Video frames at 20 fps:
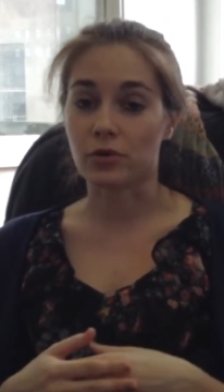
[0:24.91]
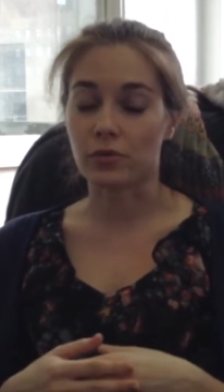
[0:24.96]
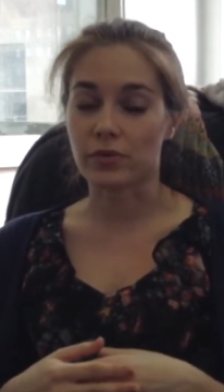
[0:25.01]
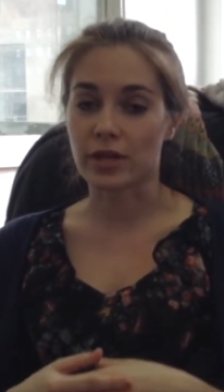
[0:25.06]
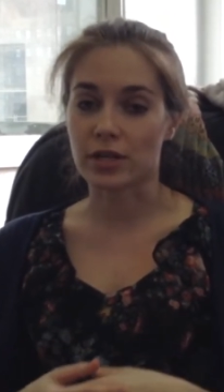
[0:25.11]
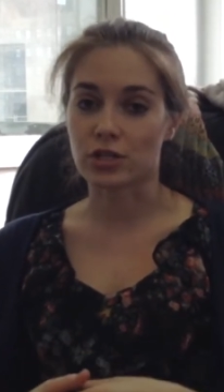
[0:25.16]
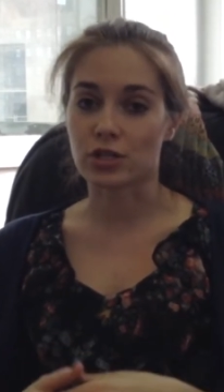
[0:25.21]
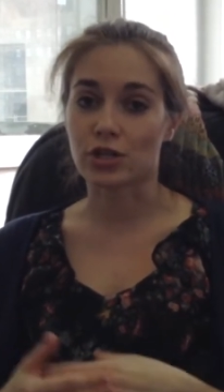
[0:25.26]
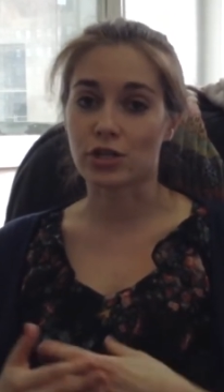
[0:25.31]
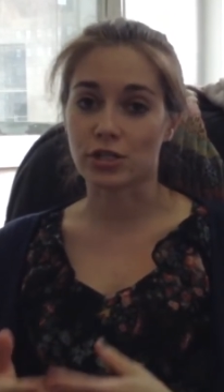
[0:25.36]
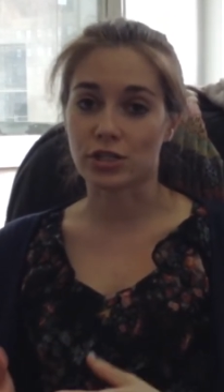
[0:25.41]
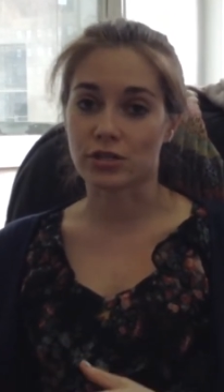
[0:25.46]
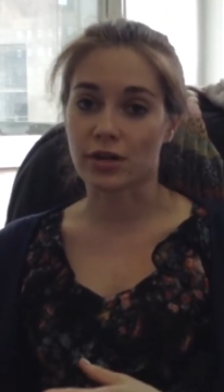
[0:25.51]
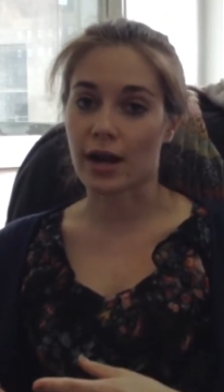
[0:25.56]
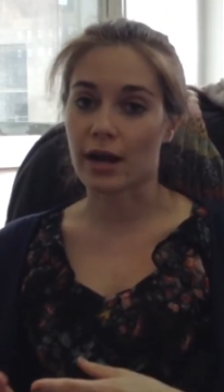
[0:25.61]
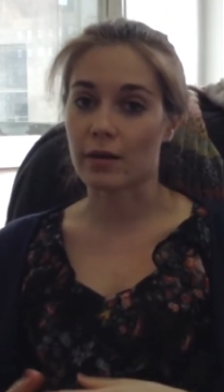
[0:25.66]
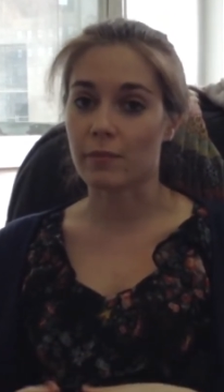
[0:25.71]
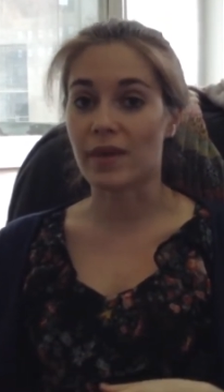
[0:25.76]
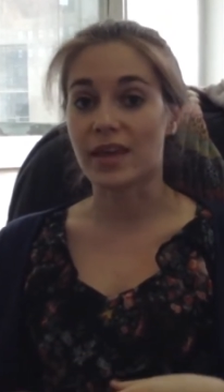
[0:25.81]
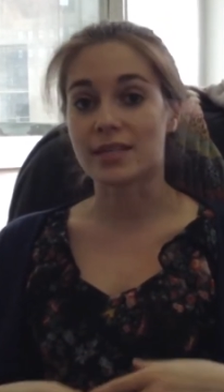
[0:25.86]
who then turns
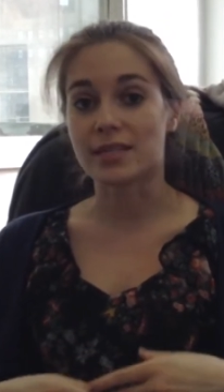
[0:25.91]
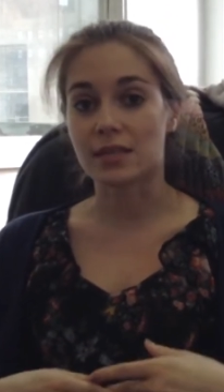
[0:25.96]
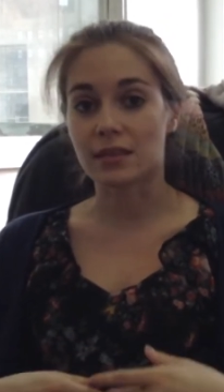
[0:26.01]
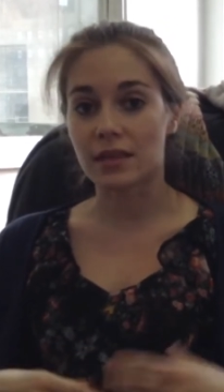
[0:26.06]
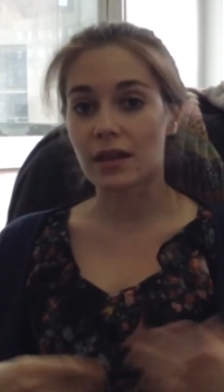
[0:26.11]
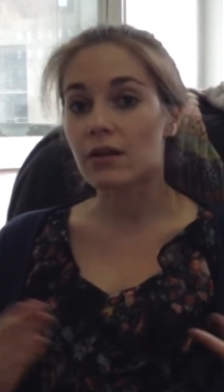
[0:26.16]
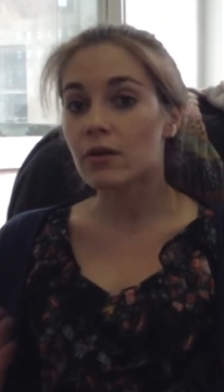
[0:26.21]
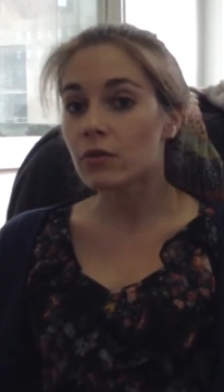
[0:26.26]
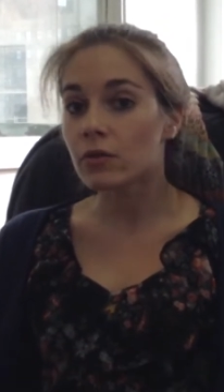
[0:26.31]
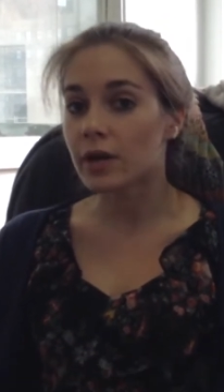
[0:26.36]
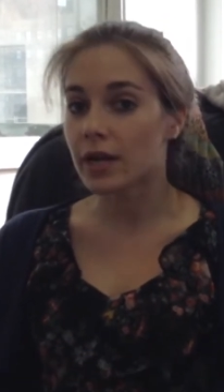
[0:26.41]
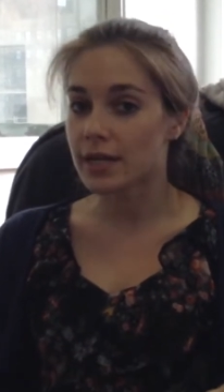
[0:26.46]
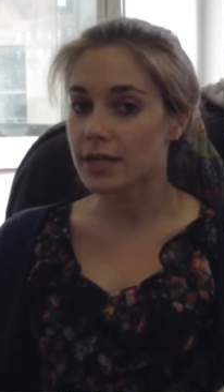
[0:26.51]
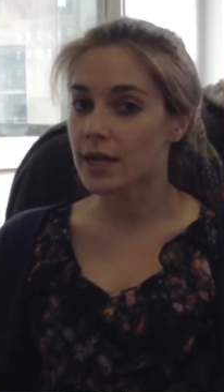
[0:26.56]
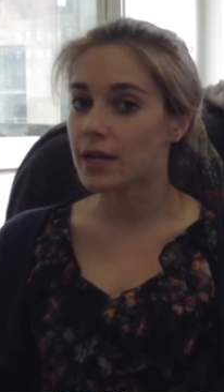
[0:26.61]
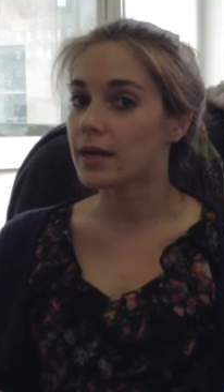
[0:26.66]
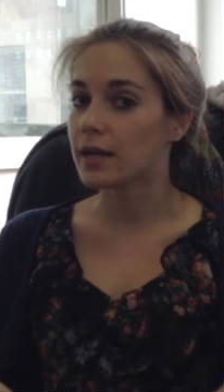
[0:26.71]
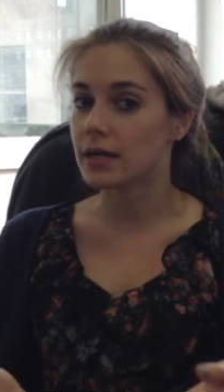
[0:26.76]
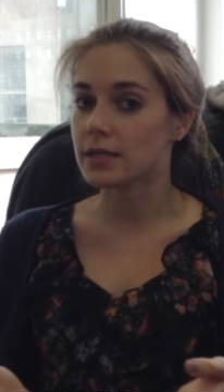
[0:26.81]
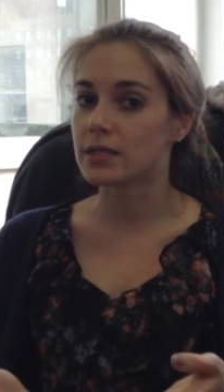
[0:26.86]
around and makes it their own identity.